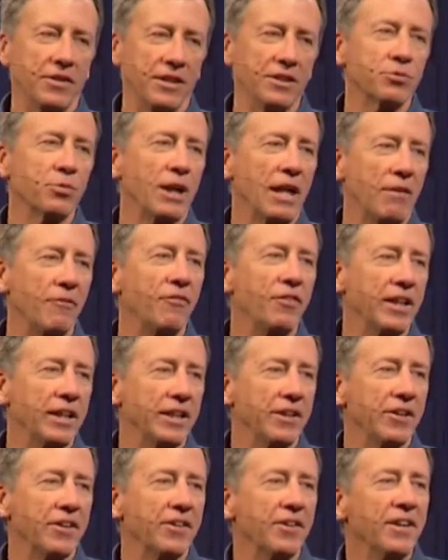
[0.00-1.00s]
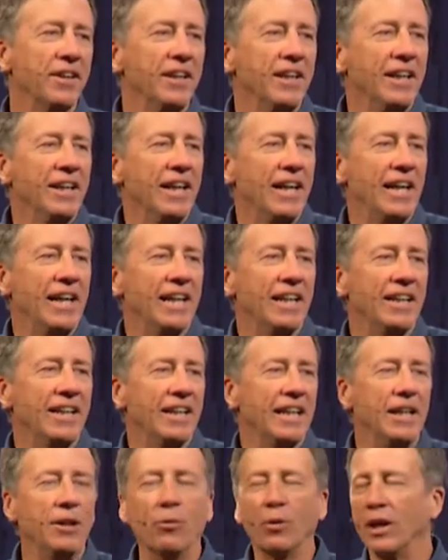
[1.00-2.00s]
is what I figure. And
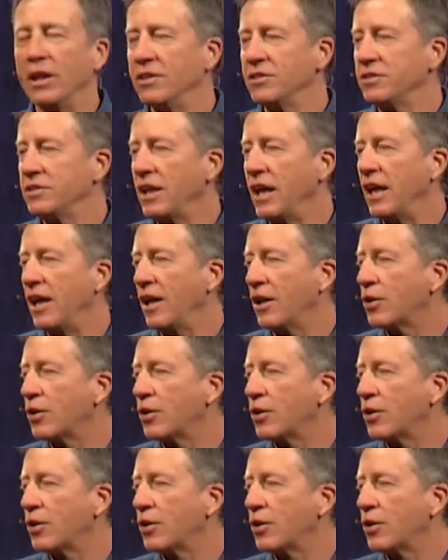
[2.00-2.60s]
he wears uh,